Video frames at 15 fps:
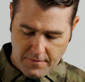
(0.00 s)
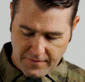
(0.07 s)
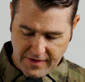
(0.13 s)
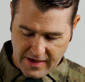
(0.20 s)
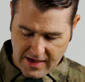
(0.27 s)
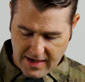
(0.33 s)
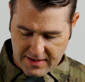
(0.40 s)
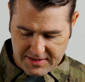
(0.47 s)

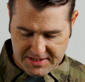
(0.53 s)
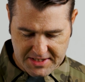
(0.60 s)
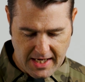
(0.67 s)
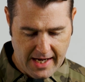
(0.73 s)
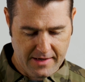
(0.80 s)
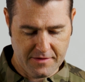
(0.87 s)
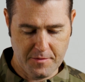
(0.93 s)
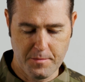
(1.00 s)
The
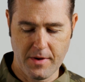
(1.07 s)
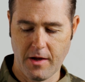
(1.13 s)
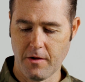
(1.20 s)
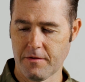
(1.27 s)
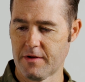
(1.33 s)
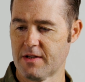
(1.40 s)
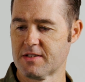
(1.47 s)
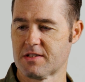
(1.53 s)
inside of the
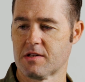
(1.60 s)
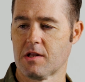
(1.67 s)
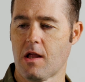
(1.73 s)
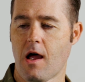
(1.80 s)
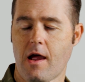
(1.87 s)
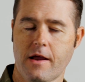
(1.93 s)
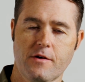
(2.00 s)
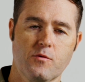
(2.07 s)
belt is
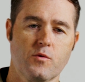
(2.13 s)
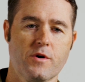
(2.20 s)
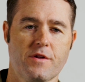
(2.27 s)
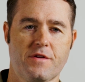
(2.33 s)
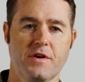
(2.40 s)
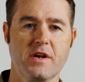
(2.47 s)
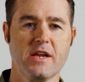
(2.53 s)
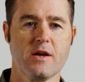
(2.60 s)
lined
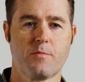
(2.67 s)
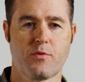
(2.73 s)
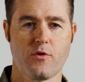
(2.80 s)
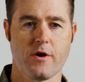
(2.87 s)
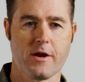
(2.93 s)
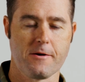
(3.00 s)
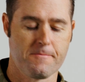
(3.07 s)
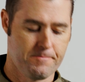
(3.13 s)
with
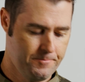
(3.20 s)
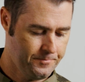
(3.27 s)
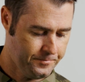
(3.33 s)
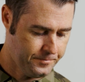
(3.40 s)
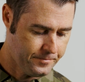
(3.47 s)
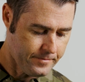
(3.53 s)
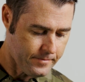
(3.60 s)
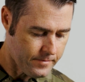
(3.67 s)
neoprene,
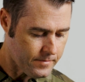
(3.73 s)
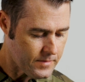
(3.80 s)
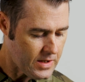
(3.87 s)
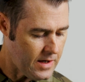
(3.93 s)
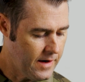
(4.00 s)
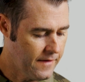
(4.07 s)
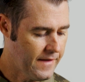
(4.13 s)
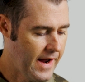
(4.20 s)

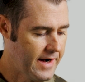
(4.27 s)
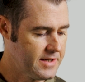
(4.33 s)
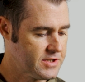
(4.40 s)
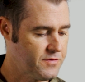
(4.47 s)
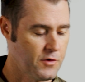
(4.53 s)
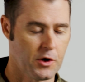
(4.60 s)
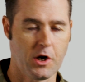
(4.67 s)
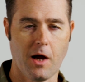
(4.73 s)
and that
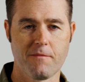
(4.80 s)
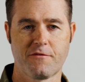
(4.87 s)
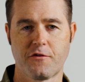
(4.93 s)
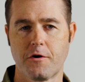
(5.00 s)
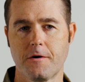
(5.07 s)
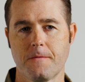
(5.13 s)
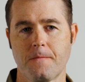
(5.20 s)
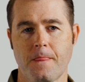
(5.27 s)
is for
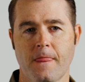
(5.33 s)
comfort,